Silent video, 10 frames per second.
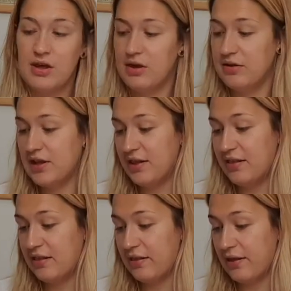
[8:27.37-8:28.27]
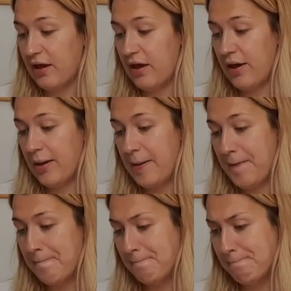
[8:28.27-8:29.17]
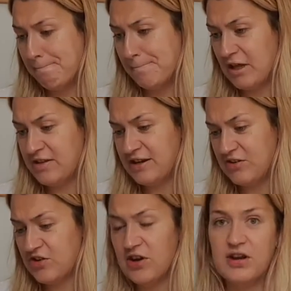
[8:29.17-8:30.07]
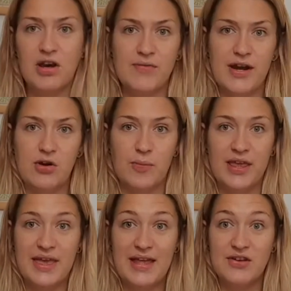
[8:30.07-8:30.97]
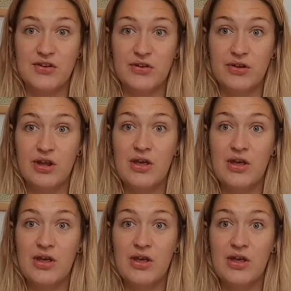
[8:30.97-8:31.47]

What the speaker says: this edition, I read it on my Kindle,